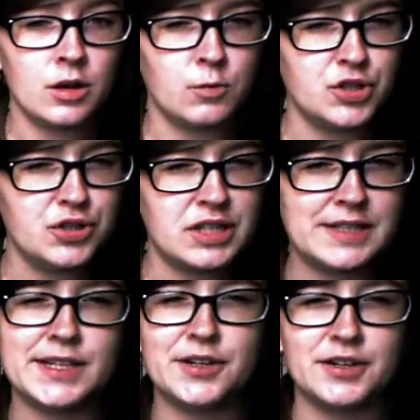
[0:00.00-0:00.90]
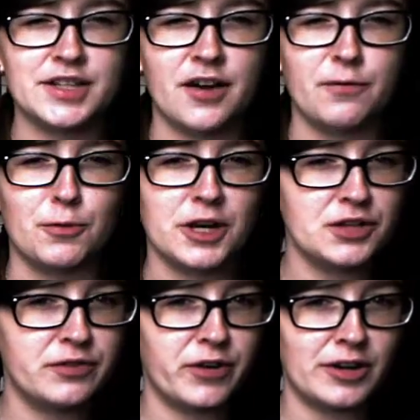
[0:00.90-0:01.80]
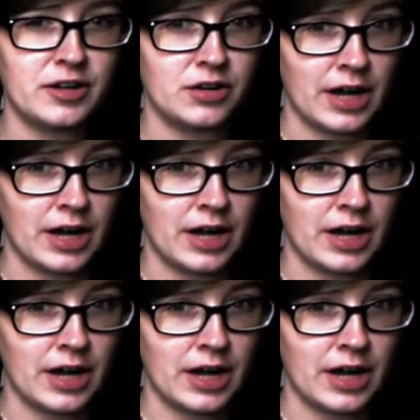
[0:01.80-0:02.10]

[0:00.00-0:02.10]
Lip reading: Would you consider yourself more introverted or